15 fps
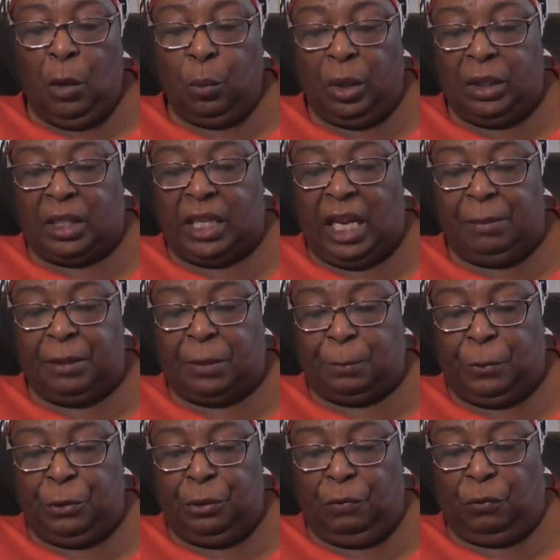1
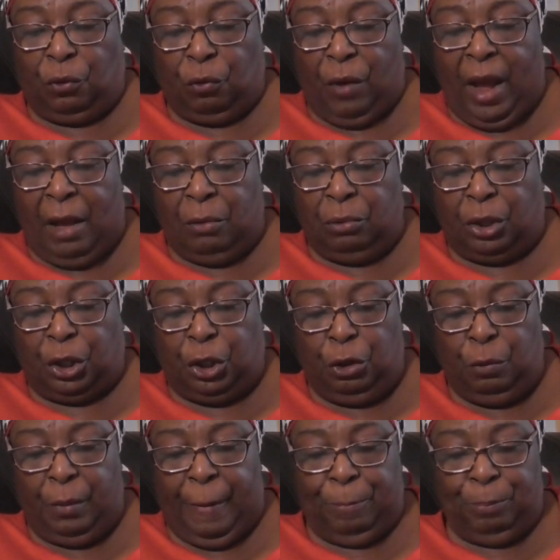tablespoon of ground
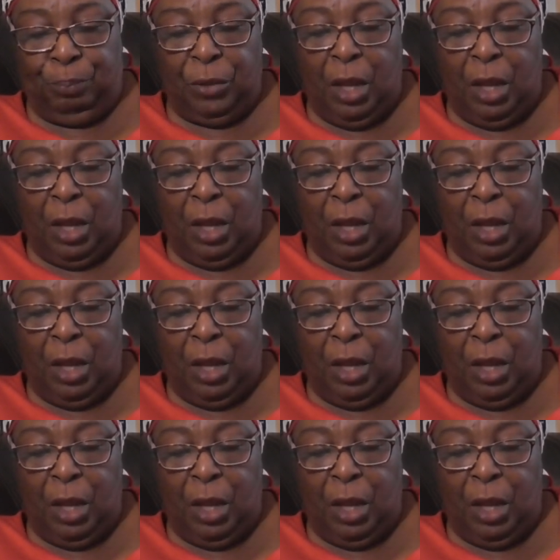cumin,